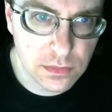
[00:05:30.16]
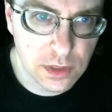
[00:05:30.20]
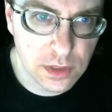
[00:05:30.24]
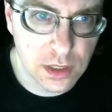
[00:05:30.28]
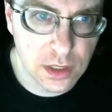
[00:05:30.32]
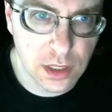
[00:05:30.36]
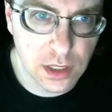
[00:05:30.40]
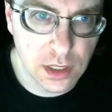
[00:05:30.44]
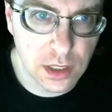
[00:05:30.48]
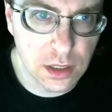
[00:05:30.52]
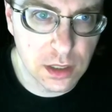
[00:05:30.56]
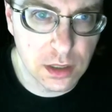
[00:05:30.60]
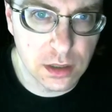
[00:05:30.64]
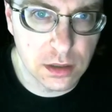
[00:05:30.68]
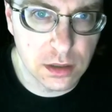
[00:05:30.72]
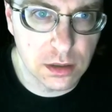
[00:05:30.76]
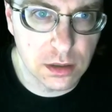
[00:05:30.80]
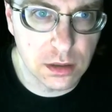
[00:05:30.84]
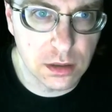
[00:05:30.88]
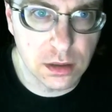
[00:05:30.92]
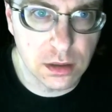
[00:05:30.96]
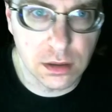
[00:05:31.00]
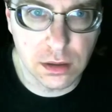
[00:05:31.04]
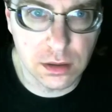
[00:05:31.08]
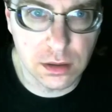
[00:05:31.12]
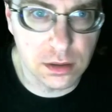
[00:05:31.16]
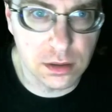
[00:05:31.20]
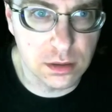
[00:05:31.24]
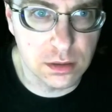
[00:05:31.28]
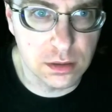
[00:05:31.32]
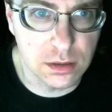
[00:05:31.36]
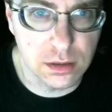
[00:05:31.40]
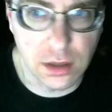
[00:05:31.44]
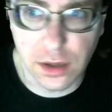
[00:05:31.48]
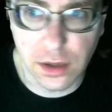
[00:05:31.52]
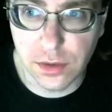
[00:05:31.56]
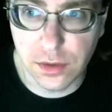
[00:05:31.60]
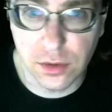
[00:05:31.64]
getting
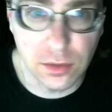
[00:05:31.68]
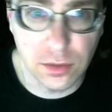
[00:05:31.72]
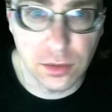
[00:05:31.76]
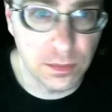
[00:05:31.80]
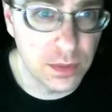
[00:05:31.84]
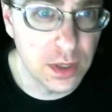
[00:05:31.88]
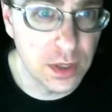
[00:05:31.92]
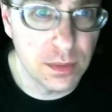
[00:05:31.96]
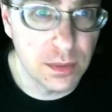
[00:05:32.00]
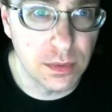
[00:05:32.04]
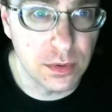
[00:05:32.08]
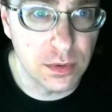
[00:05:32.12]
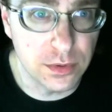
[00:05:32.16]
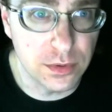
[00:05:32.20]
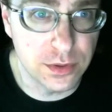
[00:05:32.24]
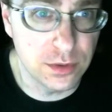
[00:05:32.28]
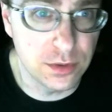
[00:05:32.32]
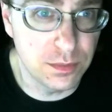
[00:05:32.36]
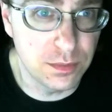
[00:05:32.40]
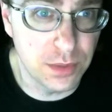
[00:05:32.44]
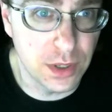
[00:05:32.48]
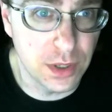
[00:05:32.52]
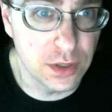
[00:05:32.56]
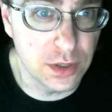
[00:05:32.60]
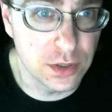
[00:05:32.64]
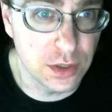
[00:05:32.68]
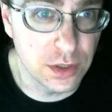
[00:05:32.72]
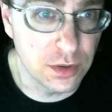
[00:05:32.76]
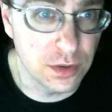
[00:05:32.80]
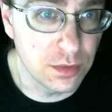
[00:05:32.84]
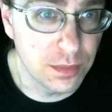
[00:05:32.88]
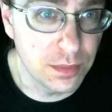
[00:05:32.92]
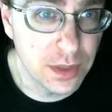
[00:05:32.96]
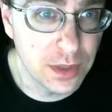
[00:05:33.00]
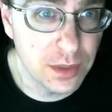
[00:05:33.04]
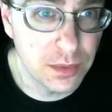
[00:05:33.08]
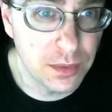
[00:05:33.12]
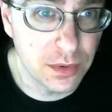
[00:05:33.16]
uh, other people to punch other
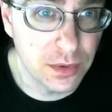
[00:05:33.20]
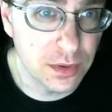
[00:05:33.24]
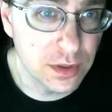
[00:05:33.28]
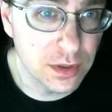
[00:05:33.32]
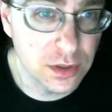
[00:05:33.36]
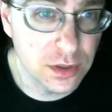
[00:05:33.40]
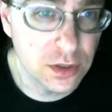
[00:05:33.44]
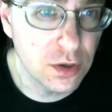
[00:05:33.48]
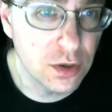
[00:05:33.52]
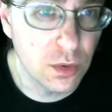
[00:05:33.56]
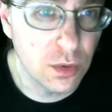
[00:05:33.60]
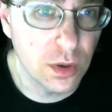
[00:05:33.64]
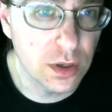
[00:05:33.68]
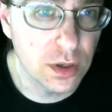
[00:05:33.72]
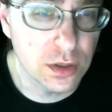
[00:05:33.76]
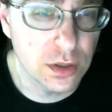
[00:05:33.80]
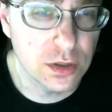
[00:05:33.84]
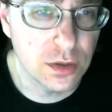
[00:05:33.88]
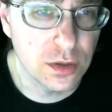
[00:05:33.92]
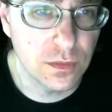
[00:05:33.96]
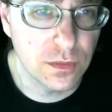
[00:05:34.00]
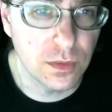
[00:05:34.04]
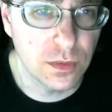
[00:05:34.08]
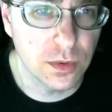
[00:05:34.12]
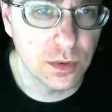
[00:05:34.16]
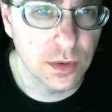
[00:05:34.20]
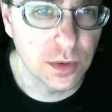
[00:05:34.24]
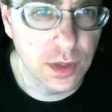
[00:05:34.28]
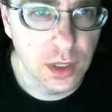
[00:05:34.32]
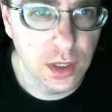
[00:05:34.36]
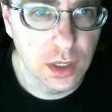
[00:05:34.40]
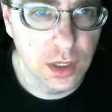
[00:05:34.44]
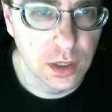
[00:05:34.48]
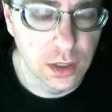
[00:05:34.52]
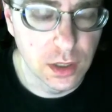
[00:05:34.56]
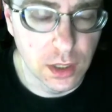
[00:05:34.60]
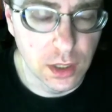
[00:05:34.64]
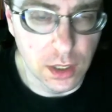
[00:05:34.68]
people and so on and so forth.
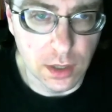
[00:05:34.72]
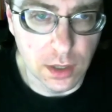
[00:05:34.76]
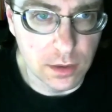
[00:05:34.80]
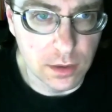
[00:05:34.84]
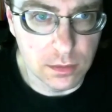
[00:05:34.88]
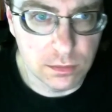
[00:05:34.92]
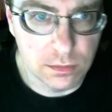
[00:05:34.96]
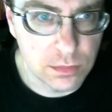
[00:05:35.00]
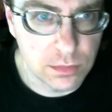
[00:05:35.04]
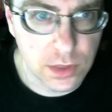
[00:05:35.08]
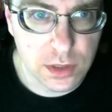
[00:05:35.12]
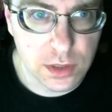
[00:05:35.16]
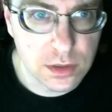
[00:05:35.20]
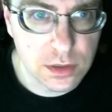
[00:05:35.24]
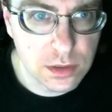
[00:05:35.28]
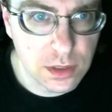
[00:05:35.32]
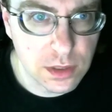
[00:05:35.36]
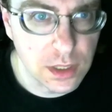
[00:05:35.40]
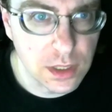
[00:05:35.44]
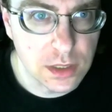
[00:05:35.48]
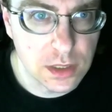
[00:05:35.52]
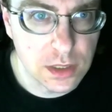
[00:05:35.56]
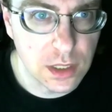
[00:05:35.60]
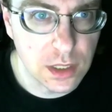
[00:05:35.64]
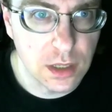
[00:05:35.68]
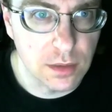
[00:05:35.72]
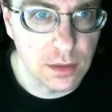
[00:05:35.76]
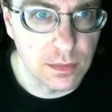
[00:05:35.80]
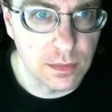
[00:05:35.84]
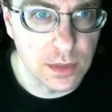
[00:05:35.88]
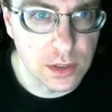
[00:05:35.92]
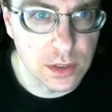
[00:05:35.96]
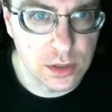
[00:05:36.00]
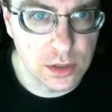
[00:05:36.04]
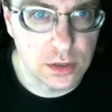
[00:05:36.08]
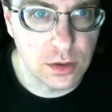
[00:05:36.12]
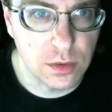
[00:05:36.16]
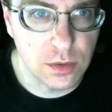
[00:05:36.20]
It, it's him,
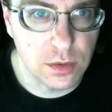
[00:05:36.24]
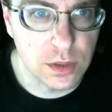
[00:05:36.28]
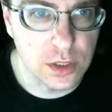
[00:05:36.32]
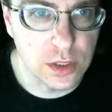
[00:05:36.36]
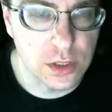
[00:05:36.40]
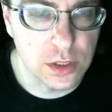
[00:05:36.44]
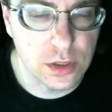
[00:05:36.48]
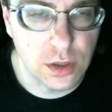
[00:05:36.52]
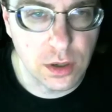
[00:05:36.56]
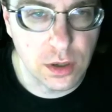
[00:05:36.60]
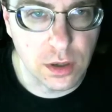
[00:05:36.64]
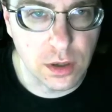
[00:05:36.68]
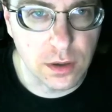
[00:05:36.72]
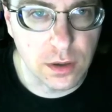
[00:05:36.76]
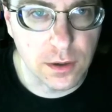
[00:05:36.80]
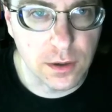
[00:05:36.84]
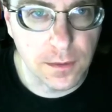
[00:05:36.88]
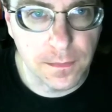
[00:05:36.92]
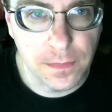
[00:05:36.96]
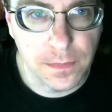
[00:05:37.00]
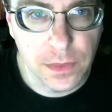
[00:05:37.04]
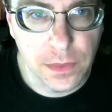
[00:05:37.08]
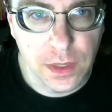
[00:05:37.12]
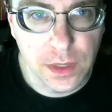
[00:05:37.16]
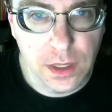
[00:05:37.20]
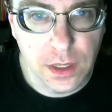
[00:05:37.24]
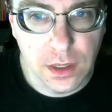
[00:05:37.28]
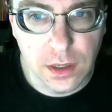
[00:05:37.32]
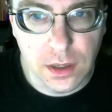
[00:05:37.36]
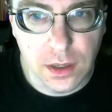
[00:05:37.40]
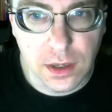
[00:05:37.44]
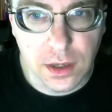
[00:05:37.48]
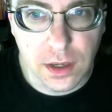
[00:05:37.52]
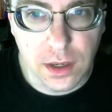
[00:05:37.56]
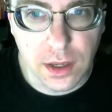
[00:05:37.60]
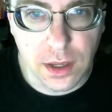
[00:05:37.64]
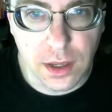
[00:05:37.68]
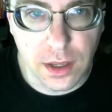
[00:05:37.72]
it's Tony Stark.
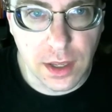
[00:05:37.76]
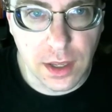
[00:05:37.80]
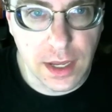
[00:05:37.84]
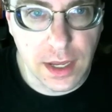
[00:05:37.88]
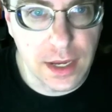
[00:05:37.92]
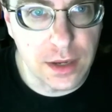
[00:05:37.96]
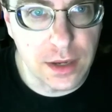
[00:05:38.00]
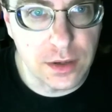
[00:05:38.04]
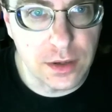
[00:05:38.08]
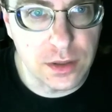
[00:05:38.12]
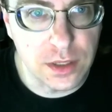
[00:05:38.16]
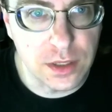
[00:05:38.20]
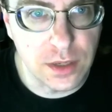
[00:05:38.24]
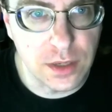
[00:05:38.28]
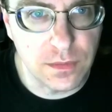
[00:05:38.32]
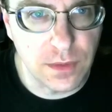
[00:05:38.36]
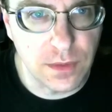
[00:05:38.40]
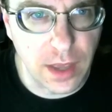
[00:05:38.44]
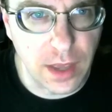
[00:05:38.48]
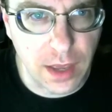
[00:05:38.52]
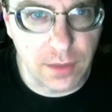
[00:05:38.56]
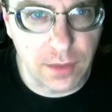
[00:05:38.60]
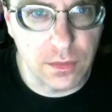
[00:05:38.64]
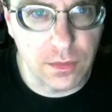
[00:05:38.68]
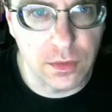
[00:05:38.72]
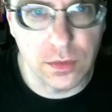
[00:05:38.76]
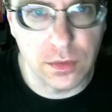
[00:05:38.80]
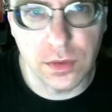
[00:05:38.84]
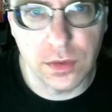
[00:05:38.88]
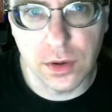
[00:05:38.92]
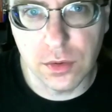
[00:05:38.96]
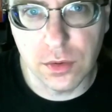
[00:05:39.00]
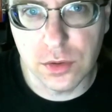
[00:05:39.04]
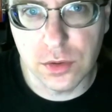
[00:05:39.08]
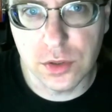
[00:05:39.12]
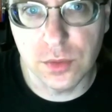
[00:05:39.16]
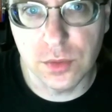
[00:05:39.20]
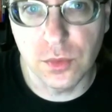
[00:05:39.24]
And if ever there
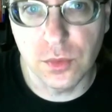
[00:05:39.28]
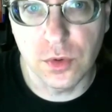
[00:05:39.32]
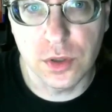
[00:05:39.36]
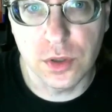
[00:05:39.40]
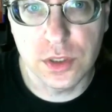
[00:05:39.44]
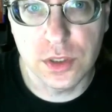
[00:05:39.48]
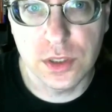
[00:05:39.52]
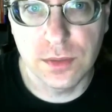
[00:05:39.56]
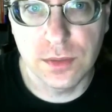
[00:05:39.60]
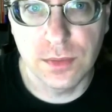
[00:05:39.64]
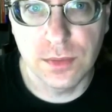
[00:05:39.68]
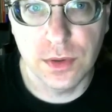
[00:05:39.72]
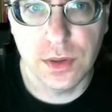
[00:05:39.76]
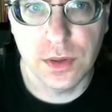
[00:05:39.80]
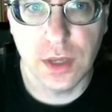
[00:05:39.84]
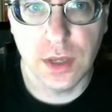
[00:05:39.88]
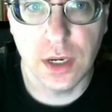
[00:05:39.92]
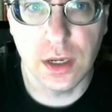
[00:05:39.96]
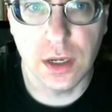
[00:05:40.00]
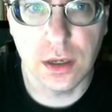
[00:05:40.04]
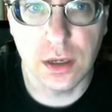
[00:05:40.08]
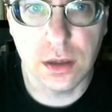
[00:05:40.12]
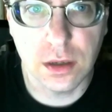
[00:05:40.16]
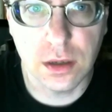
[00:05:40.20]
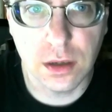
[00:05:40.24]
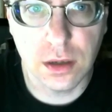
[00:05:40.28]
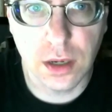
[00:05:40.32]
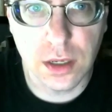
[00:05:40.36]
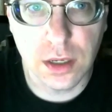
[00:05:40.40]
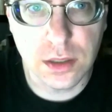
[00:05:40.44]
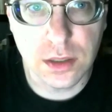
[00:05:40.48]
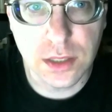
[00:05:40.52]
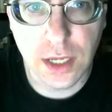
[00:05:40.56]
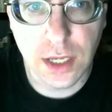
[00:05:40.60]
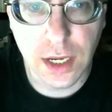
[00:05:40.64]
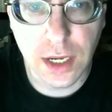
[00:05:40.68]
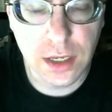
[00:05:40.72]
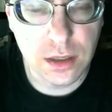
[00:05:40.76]
was a more sympathetic
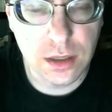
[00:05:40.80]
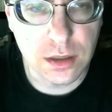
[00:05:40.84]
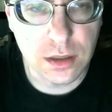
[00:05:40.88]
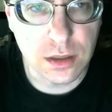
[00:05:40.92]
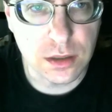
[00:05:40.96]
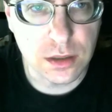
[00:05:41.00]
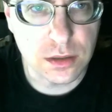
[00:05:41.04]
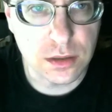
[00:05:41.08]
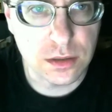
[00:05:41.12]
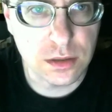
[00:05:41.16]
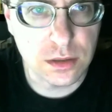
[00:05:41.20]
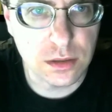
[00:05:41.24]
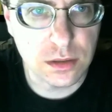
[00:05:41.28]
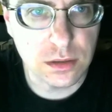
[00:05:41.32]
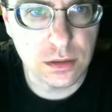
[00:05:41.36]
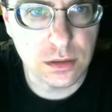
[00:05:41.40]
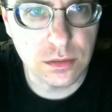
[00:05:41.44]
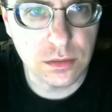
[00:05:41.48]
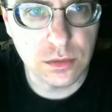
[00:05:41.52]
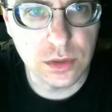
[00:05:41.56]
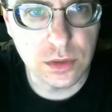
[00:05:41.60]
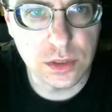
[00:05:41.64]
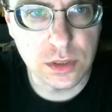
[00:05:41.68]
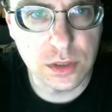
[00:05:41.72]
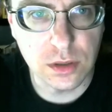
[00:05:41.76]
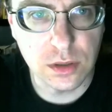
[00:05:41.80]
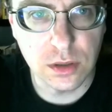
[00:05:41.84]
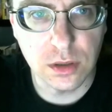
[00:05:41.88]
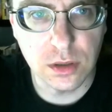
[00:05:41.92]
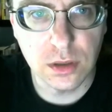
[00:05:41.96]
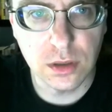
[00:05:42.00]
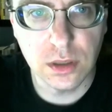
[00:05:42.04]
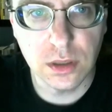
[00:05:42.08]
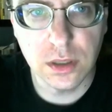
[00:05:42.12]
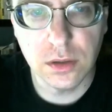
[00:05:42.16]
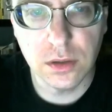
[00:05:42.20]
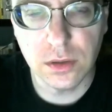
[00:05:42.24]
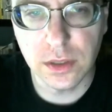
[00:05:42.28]
antagonist, it was
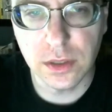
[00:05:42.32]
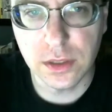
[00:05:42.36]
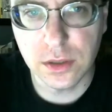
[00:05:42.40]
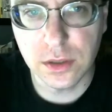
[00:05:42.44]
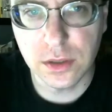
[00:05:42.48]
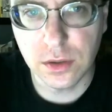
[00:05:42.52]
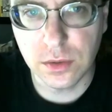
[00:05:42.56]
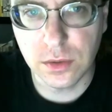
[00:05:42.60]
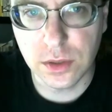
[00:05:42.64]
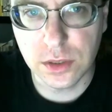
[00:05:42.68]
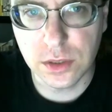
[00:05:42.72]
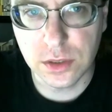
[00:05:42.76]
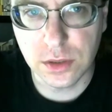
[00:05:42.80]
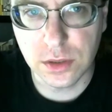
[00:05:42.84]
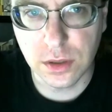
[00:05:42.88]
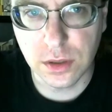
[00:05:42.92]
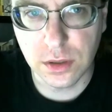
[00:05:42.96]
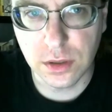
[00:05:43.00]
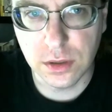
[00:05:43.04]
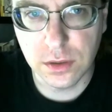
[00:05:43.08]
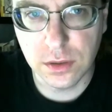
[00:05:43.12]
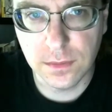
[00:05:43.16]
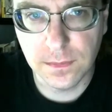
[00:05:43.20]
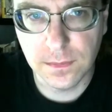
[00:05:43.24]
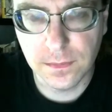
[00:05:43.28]
clearly Tony Stark.